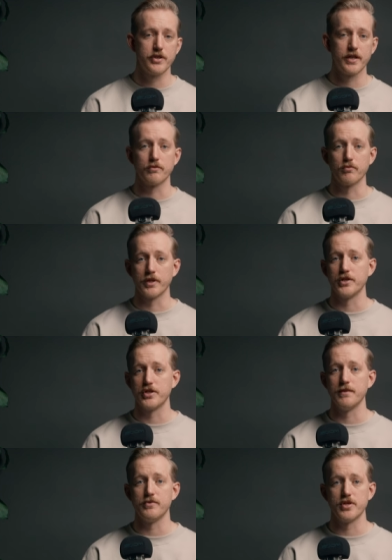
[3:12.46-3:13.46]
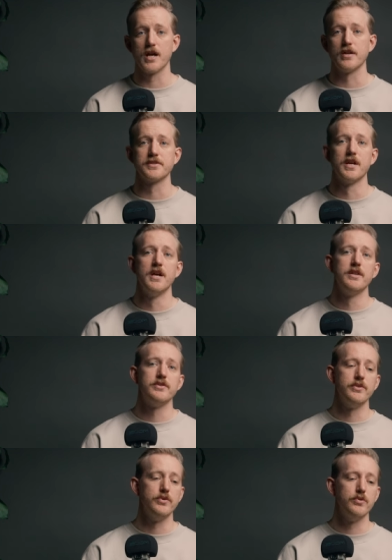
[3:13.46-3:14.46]
you can get really cheap gels
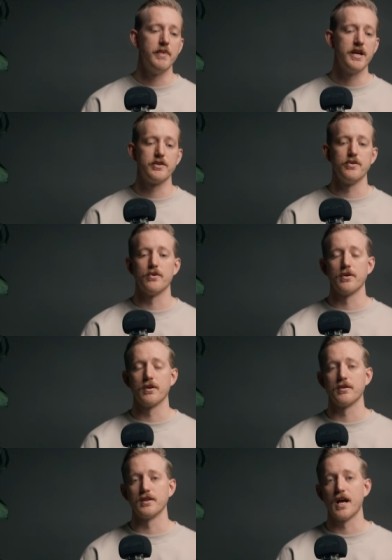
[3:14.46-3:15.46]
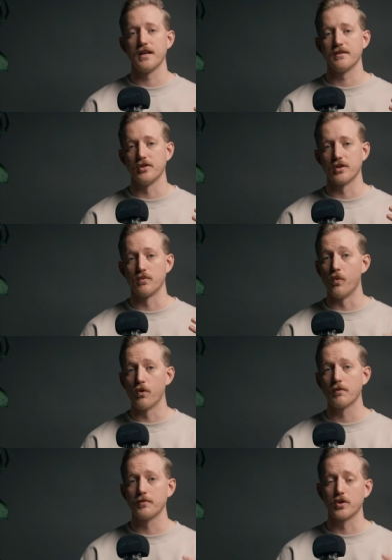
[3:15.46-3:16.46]
to make your light look
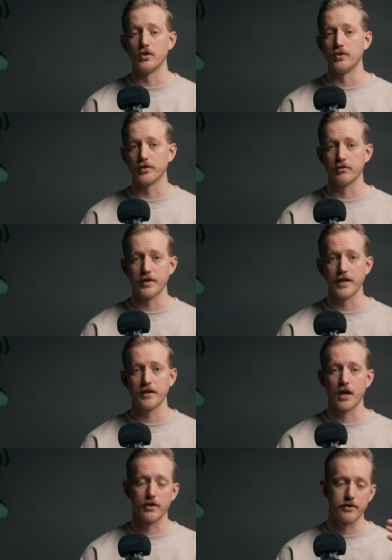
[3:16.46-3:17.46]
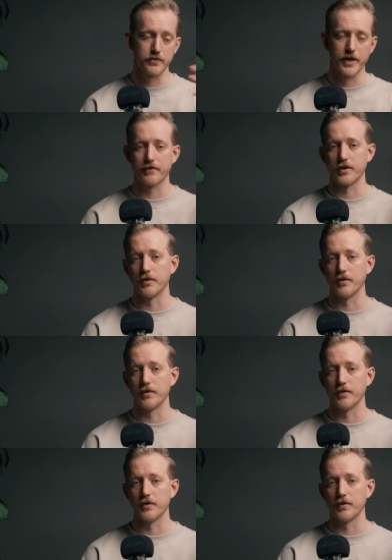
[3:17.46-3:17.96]
warm, cold, green, colors, whatever you